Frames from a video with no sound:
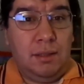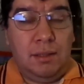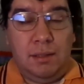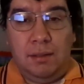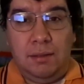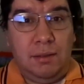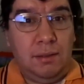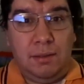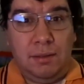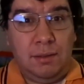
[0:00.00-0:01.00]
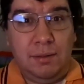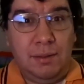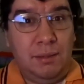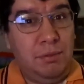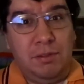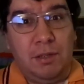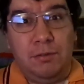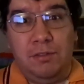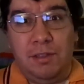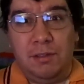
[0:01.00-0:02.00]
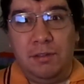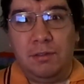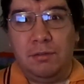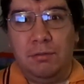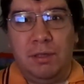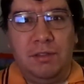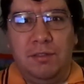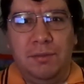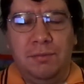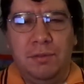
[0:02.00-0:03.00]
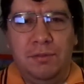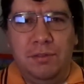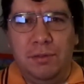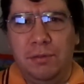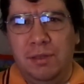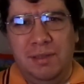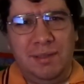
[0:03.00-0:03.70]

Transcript: and even Donald Duck looked quite different too.